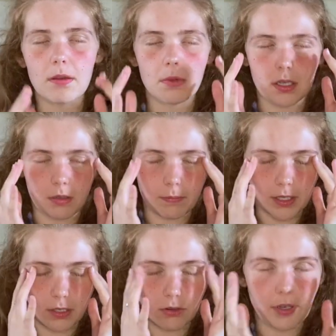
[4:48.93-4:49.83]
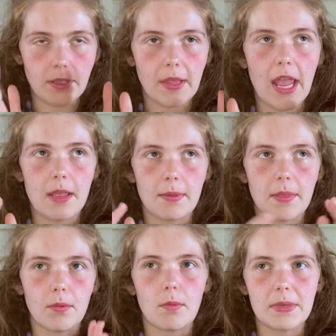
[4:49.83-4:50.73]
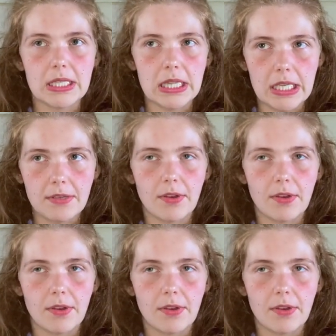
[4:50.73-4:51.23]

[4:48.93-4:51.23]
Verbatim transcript: oh my god, I'm being annoying and they hate me and they want me to leave,